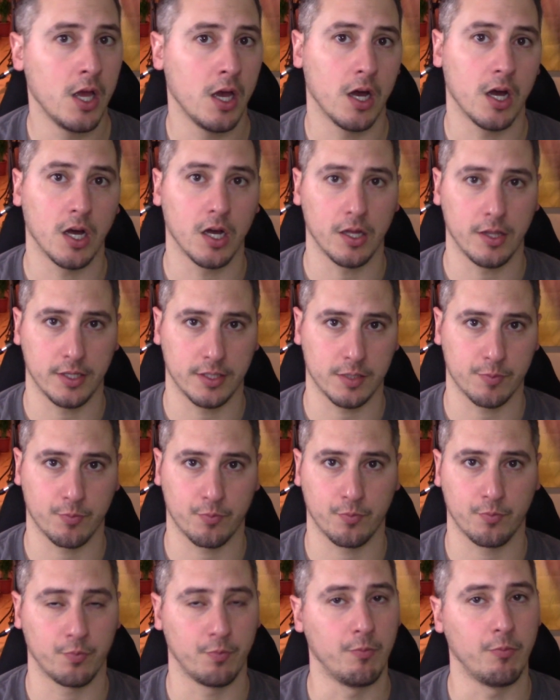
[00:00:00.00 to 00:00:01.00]
That's
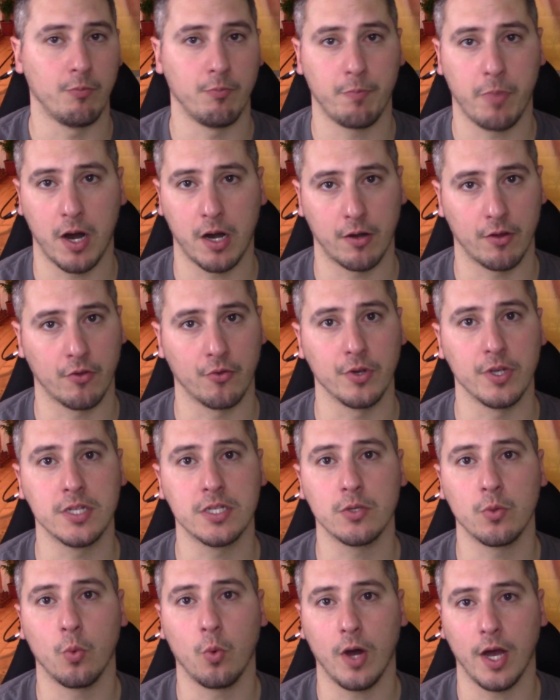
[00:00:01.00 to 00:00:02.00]
part of the
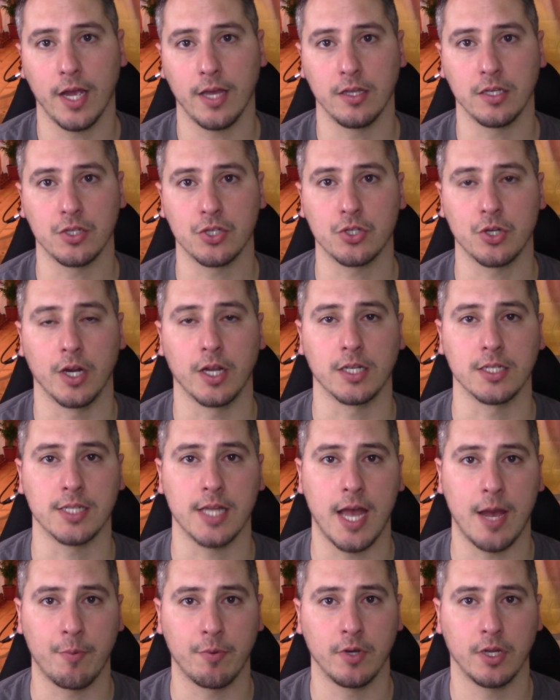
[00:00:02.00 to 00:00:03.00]
reason why this strike is
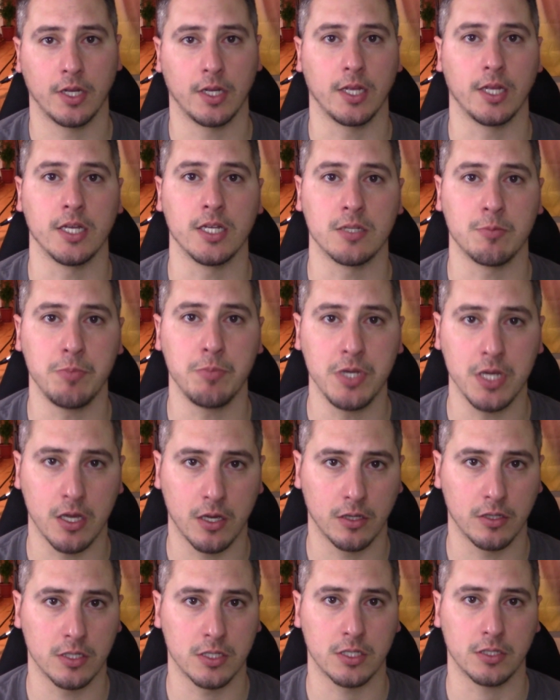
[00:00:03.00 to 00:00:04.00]
happening is
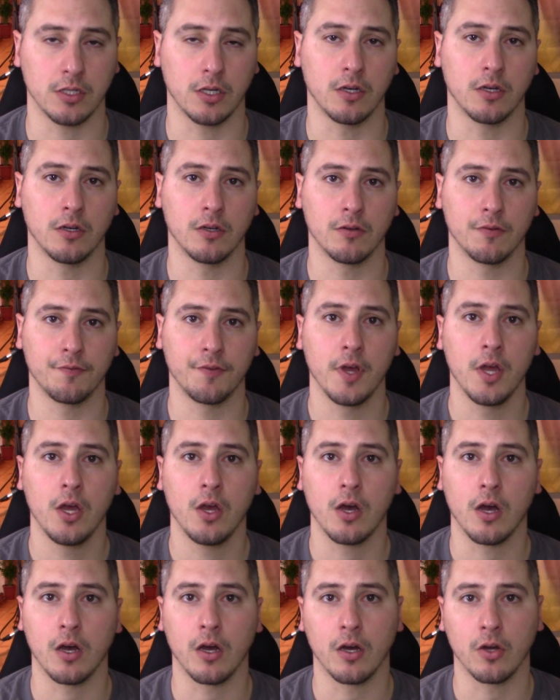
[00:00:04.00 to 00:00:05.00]
because of
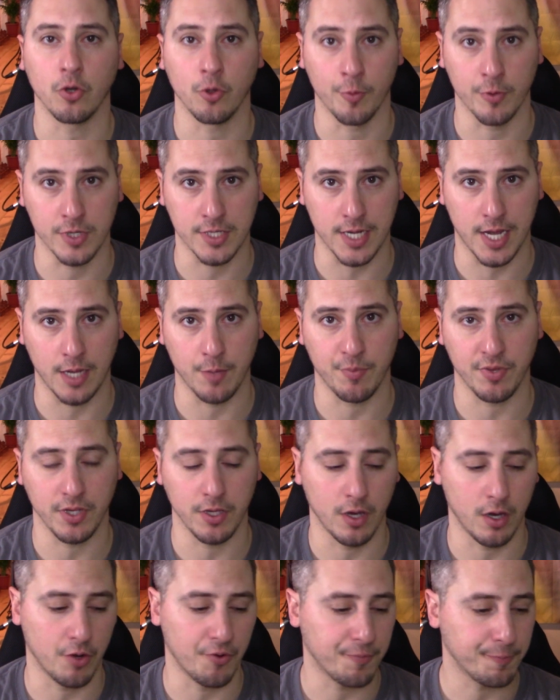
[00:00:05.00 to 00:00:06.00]
Uber's
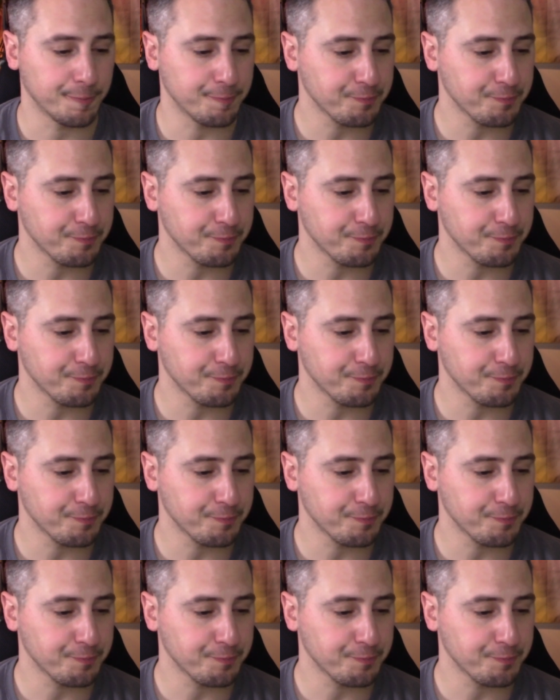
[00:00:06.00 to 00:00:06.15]
IPO.